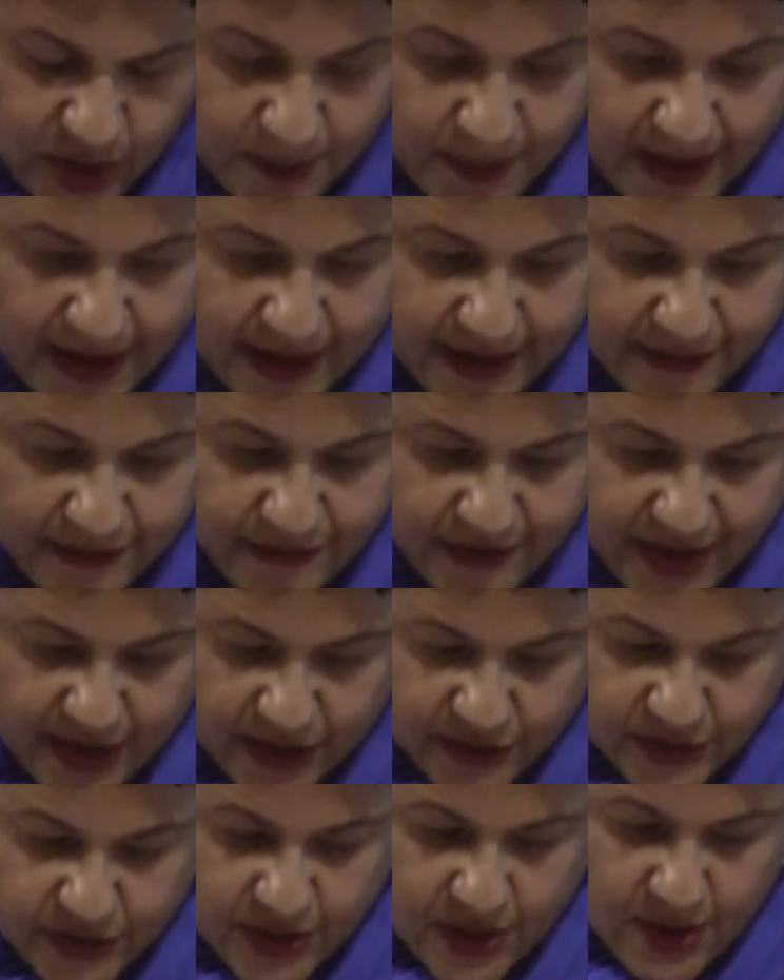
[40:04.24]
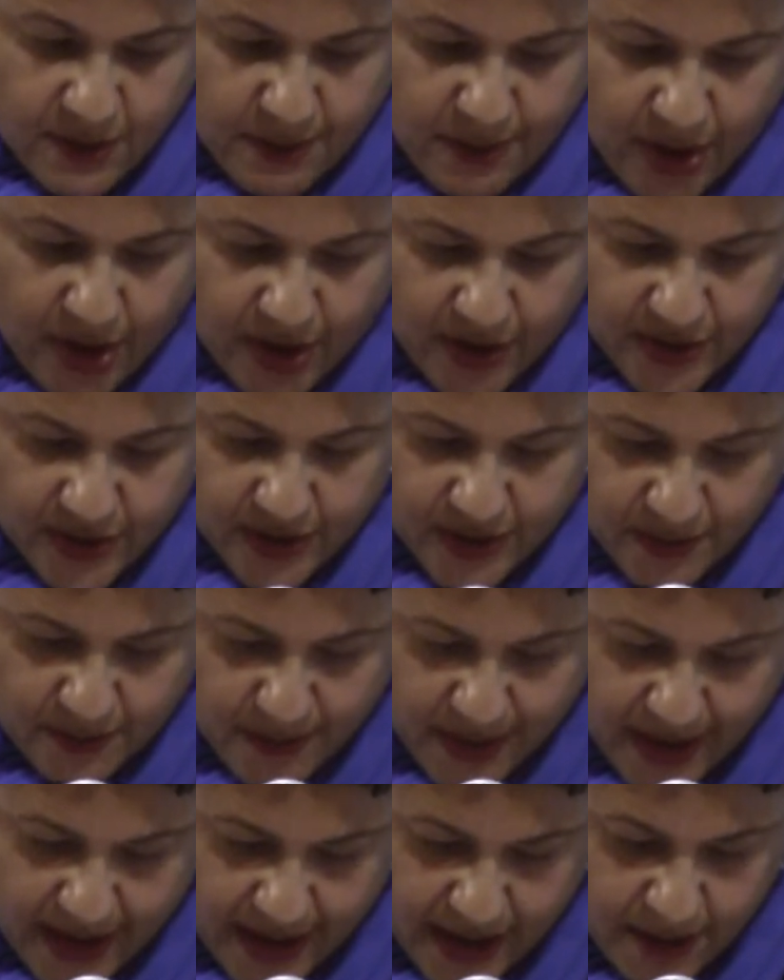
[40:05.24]
her body failed part
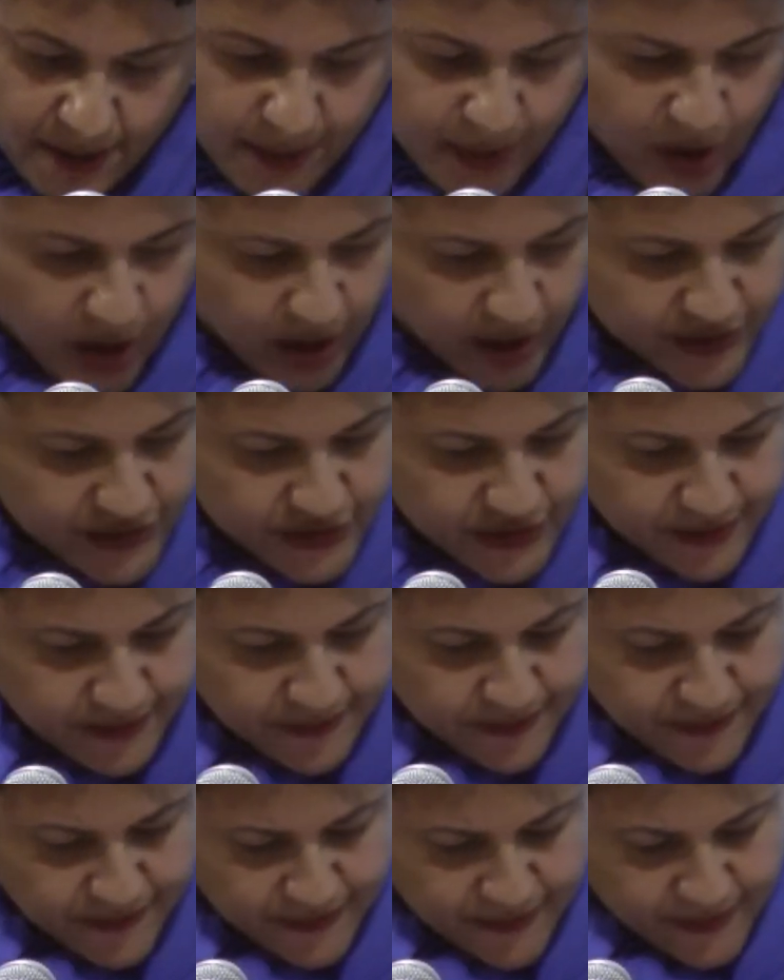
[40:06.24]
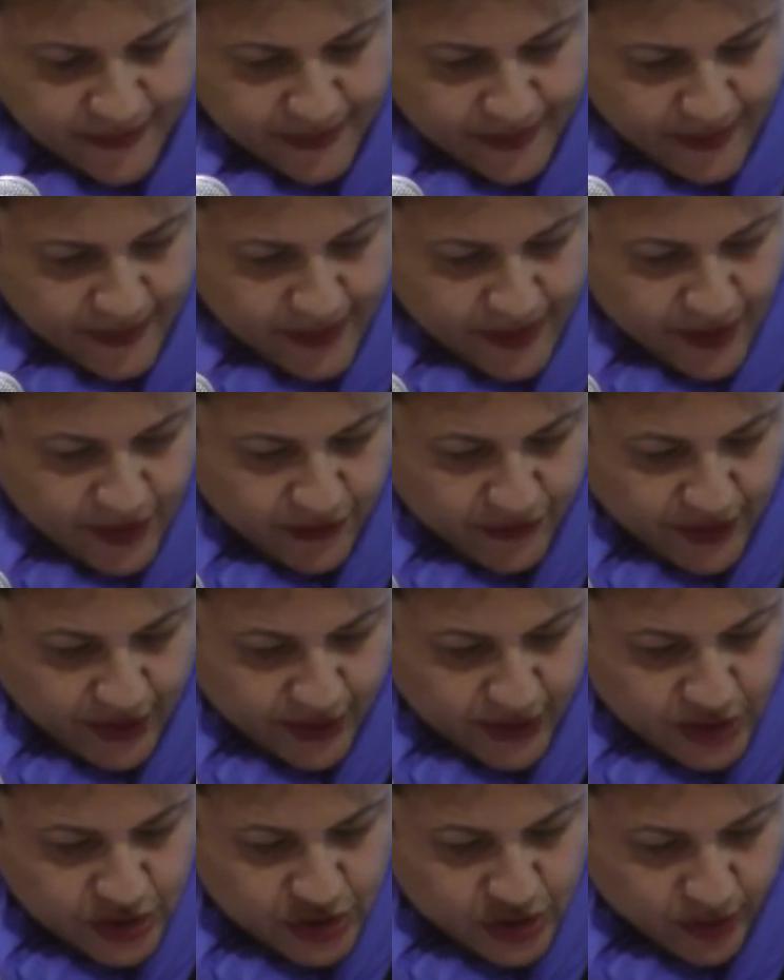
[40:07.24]
by part. And they're
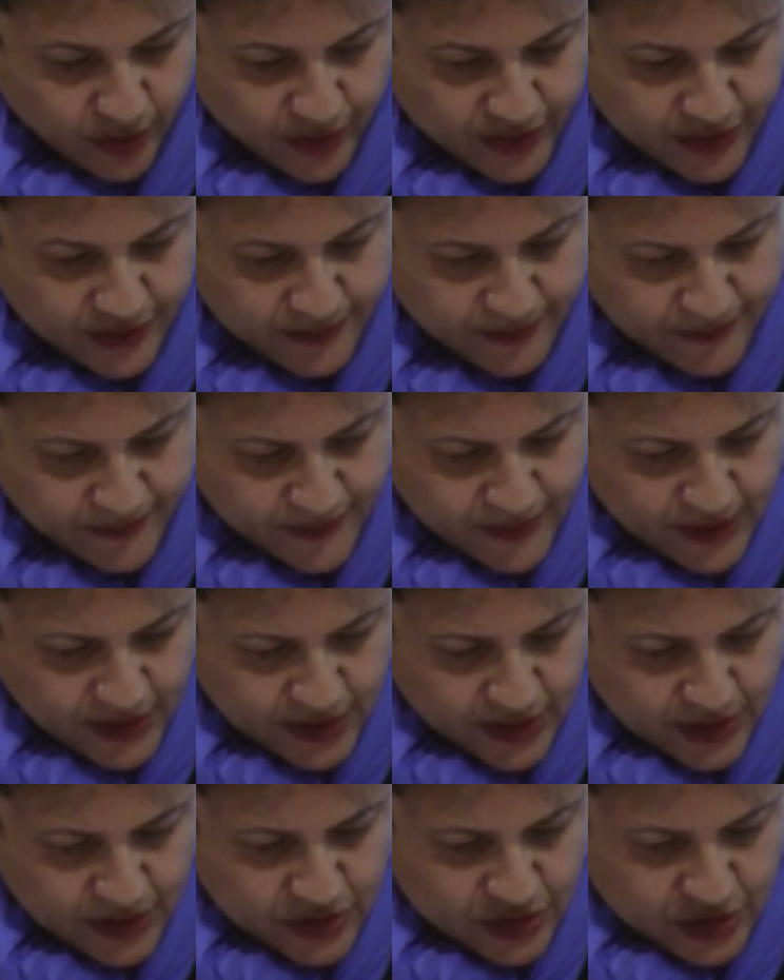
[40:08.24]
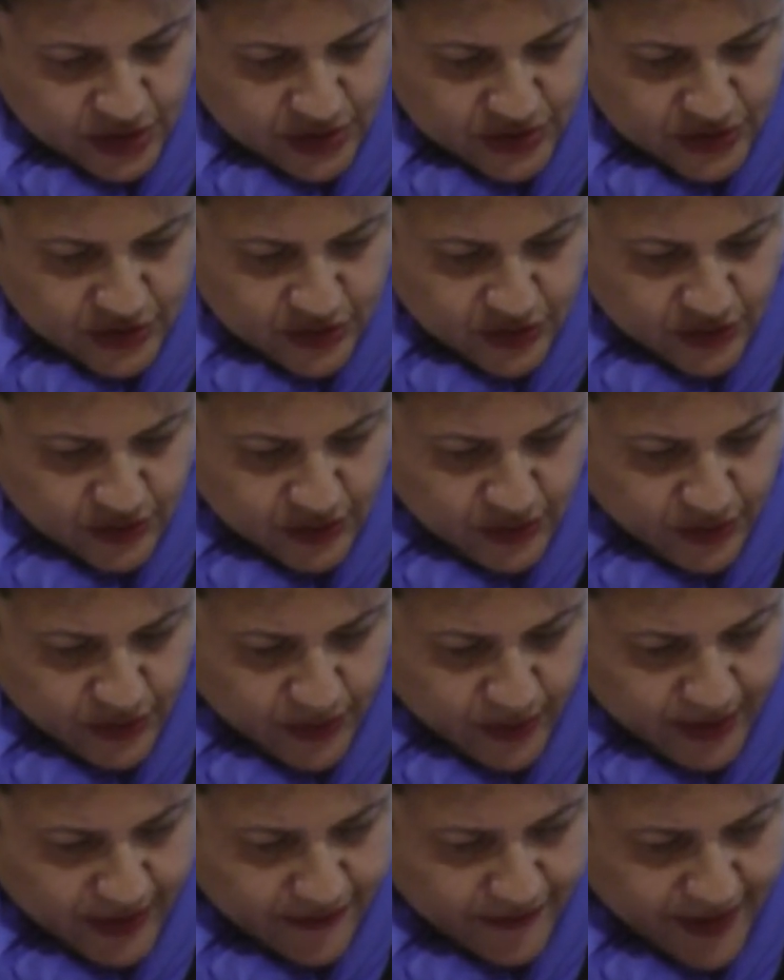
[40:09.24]
very short, just
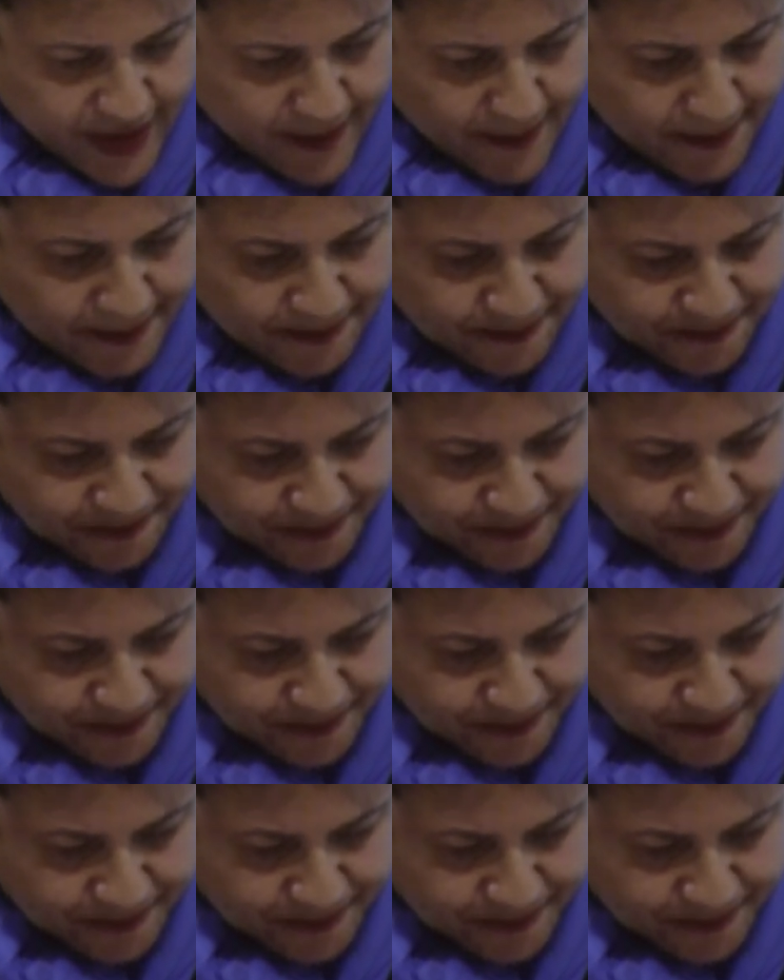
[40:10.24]
three of them.